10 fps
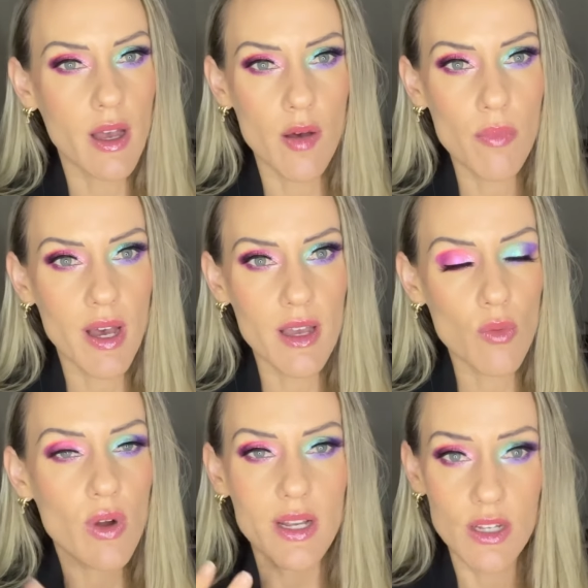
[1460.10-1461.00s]
up by it
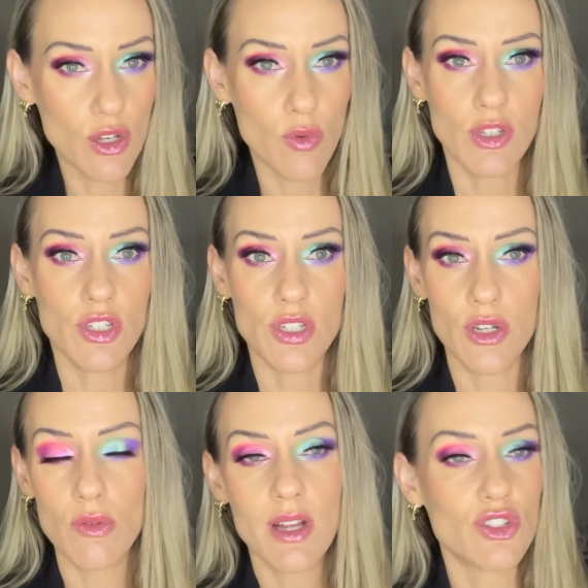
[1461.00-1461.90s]
where I didn't know what to
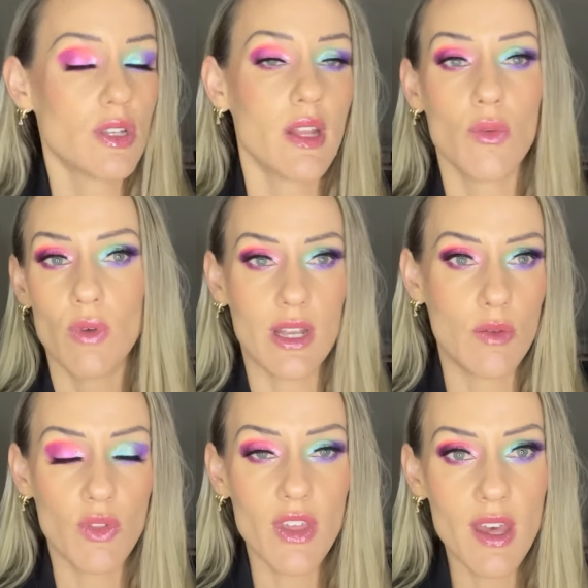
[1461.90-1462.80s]
do. I just kind of went in
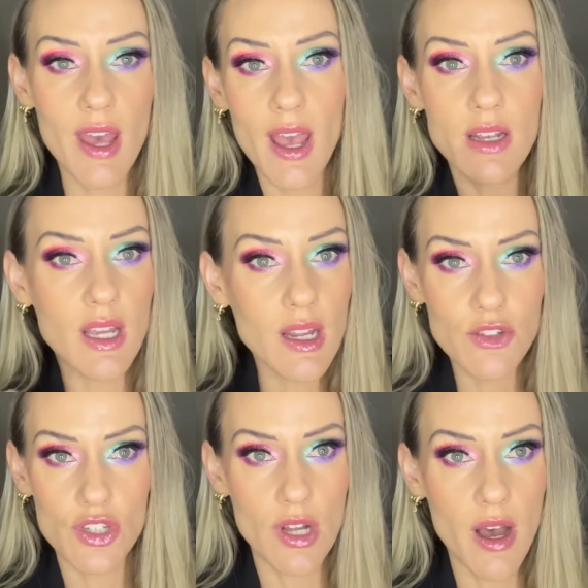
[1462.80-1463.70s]
with it. And
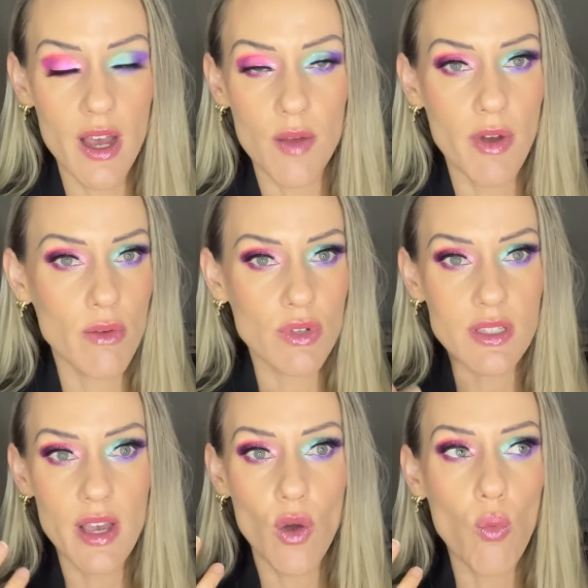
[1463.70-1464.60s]
each time I was
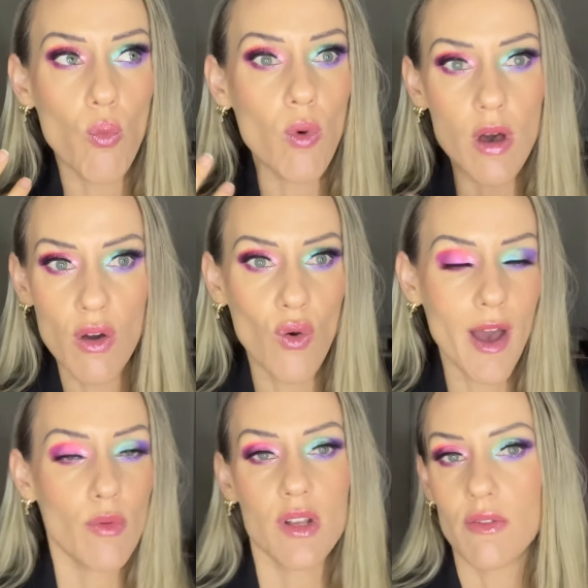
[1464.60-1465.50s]
like, whoa,
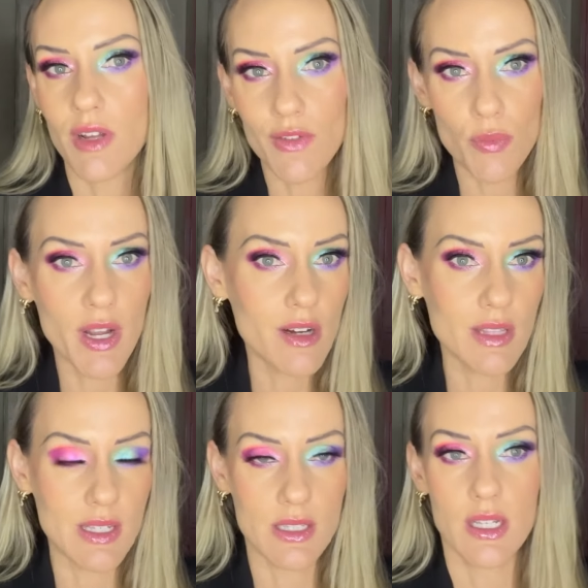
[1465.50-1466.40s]
I would have never paired
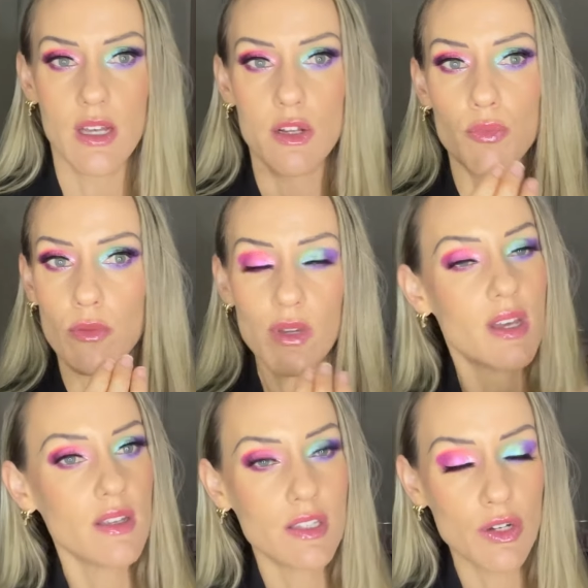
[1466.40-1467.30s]
these together. But
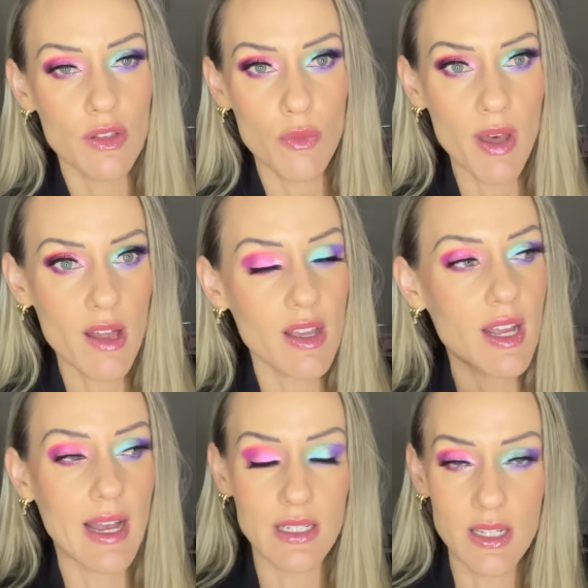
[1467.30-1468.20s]
because they're in the palette,
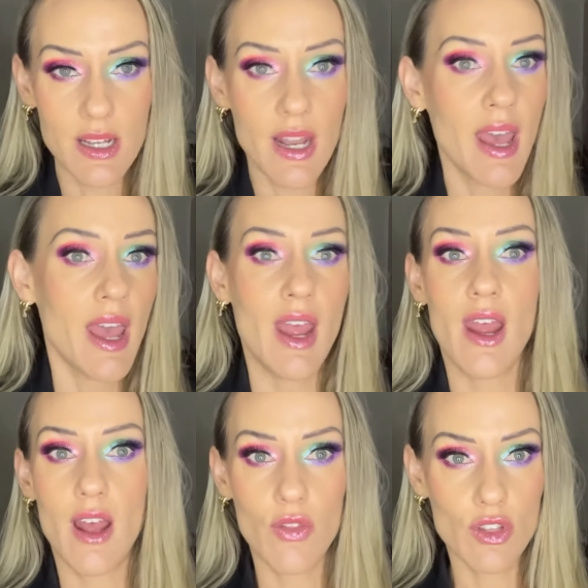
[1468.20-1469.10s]
I did.
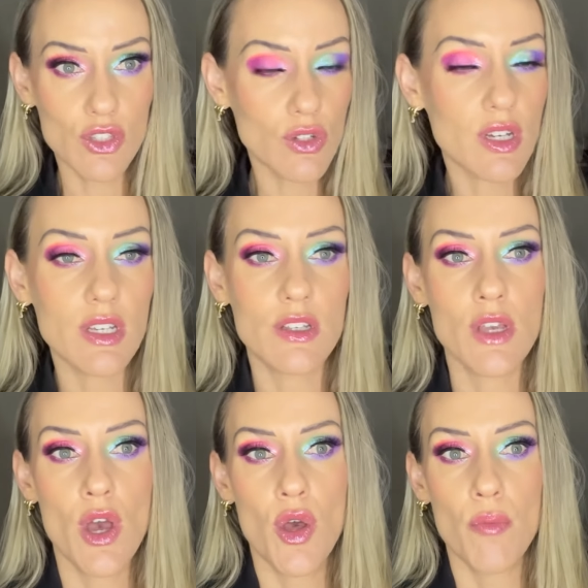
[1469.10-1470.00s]
And this look is
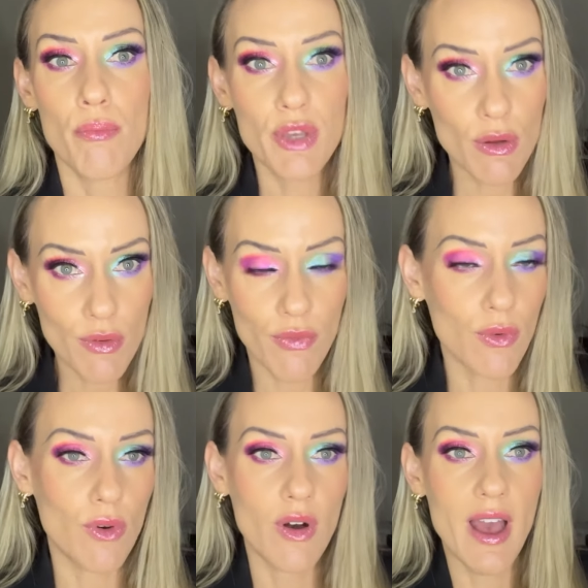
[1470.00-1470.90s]

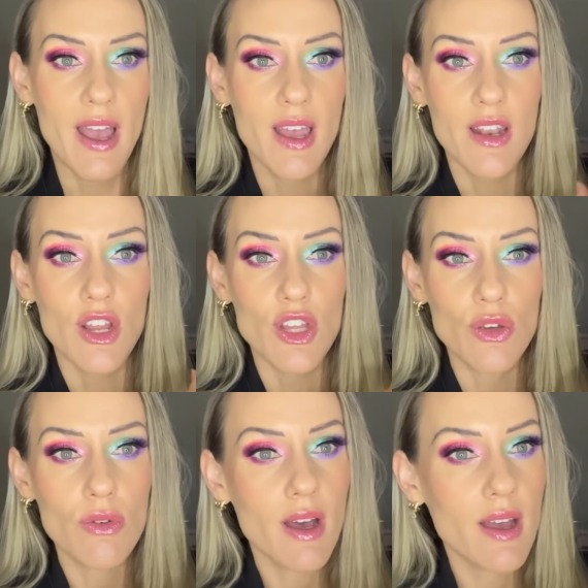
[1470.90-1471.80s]
beautiful. And
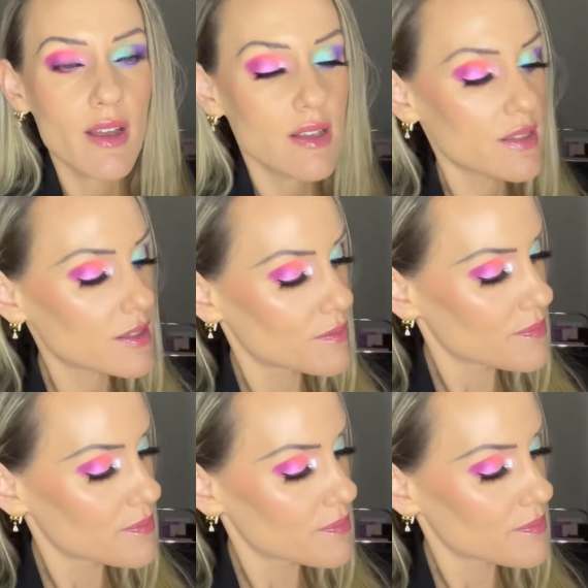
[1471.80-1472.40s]
you guys,